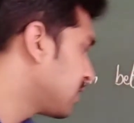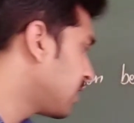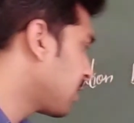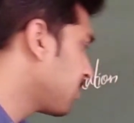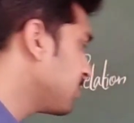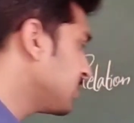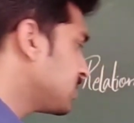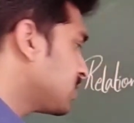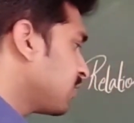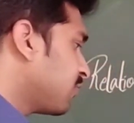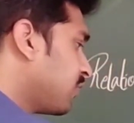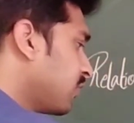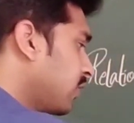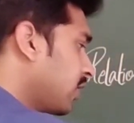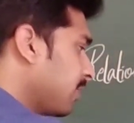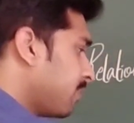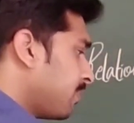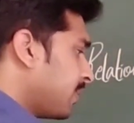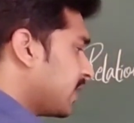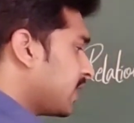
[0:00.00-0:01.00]
That means if you
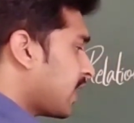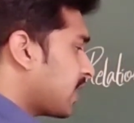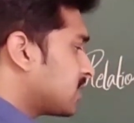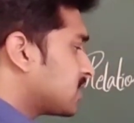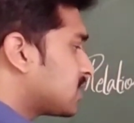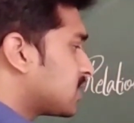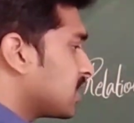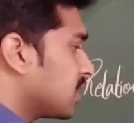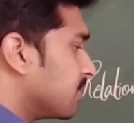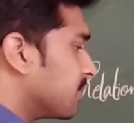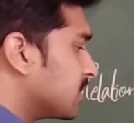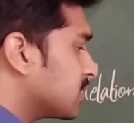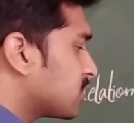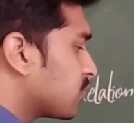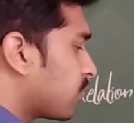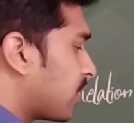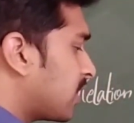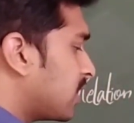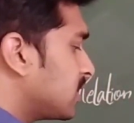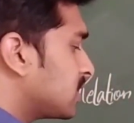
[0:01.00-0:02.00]
dip it and see,
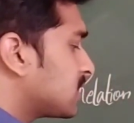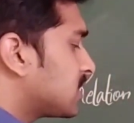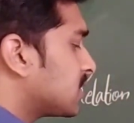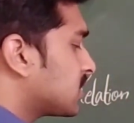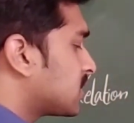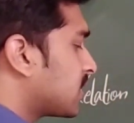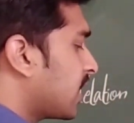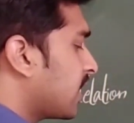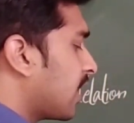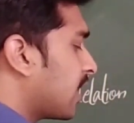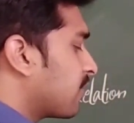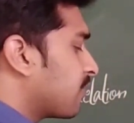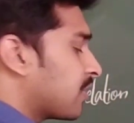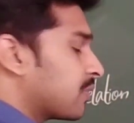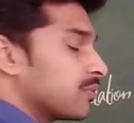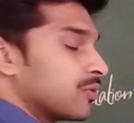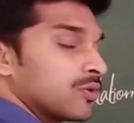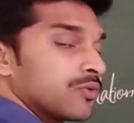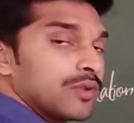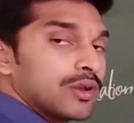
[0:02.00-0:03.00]
means one is this side and
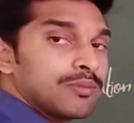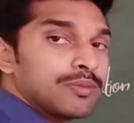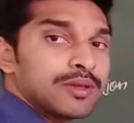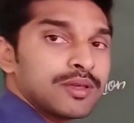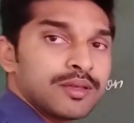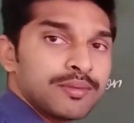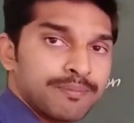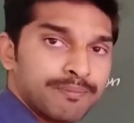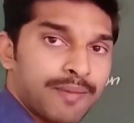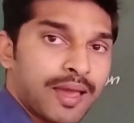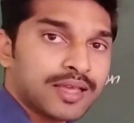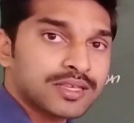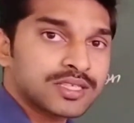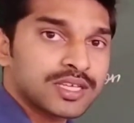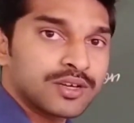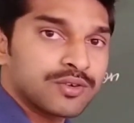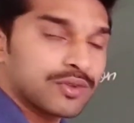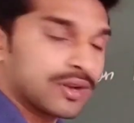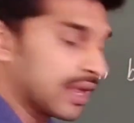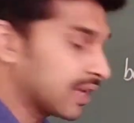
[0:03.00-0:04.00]
one more will be back
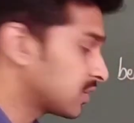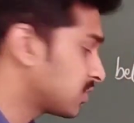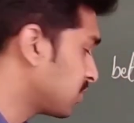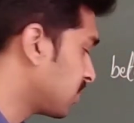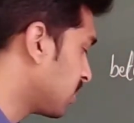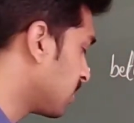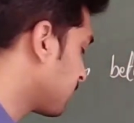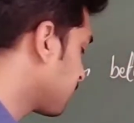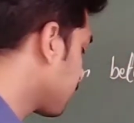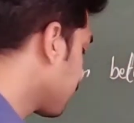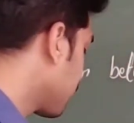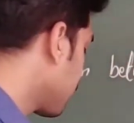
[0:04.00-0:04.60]
side one actually.